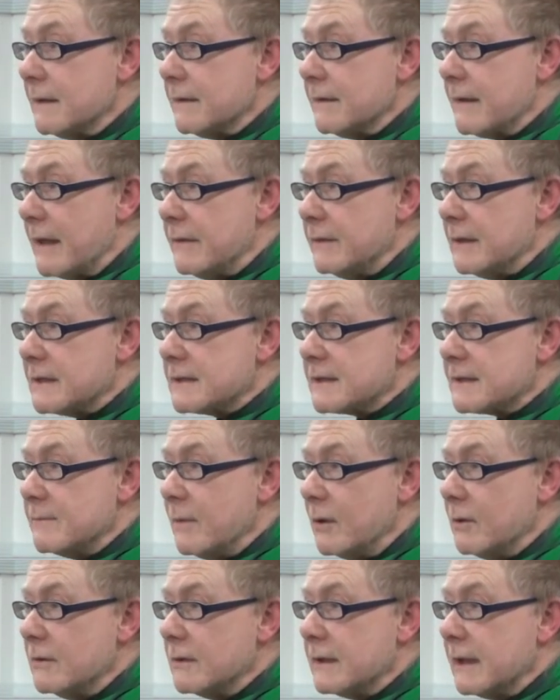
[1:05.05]
Then this
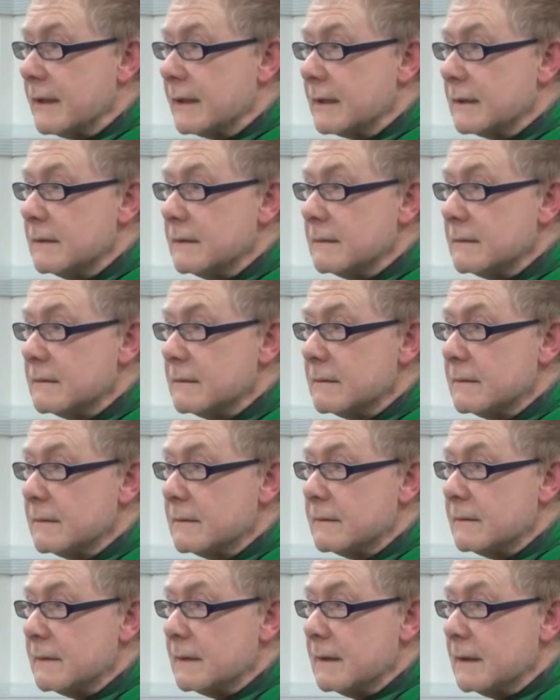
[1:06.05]
morning,
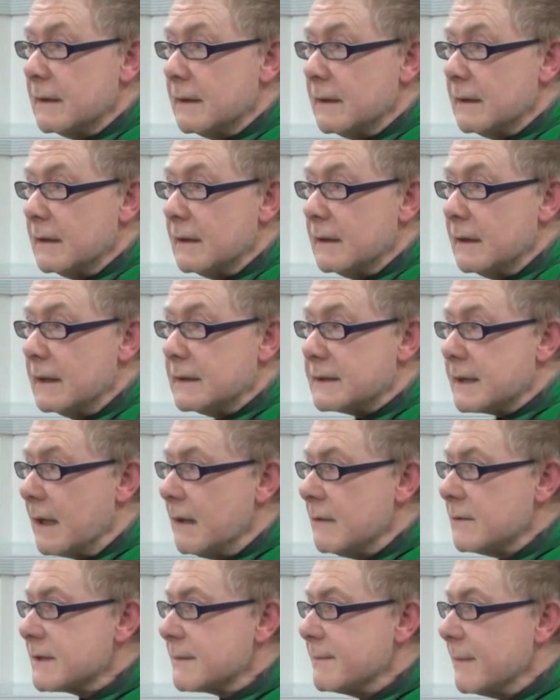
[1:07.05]
he
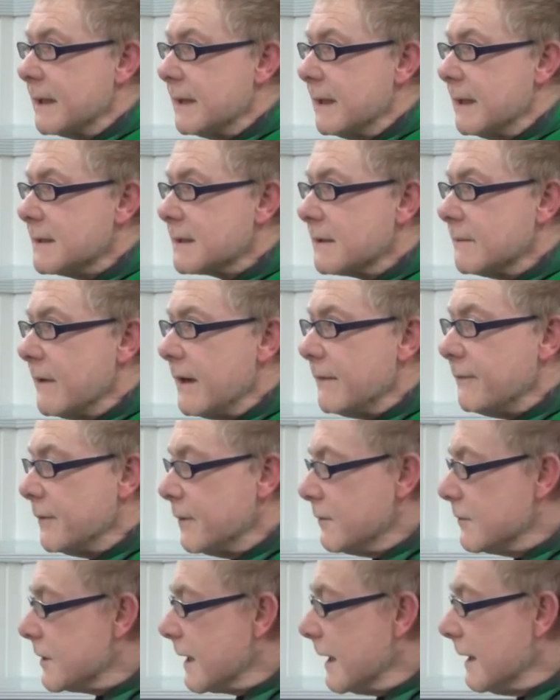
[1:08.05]
tells me he's a
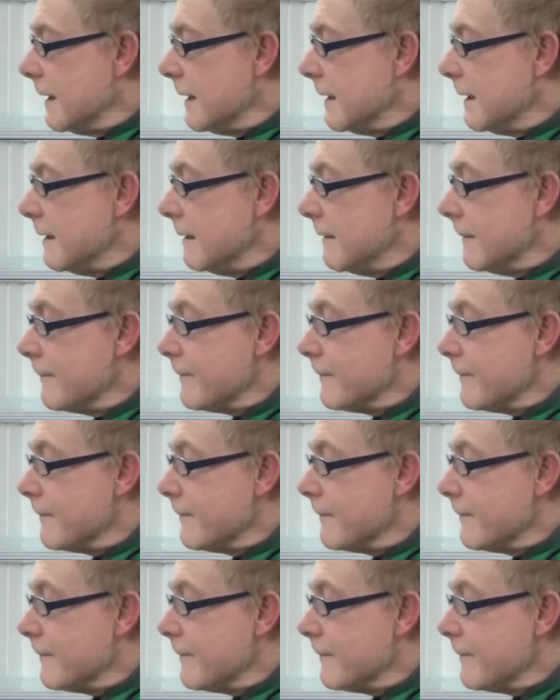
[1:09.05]
refugee.